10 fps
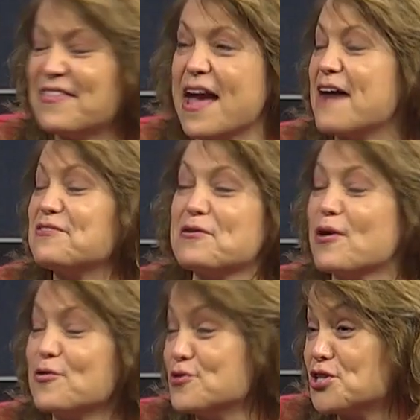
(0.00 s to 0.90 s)
they have their
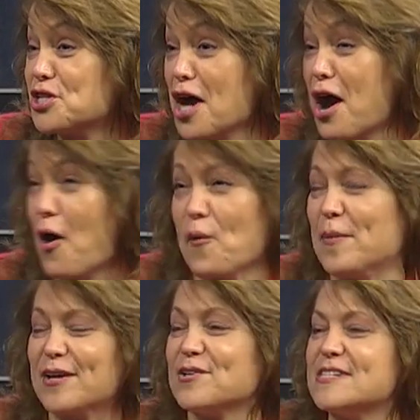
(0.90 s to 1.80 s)
own
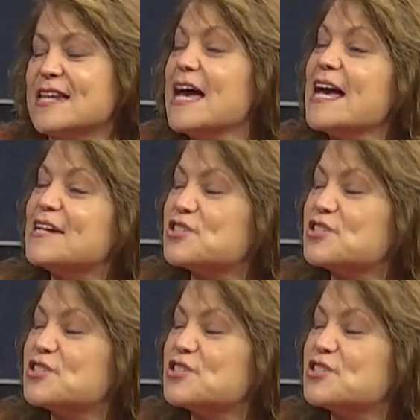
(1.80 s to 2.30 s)
show because it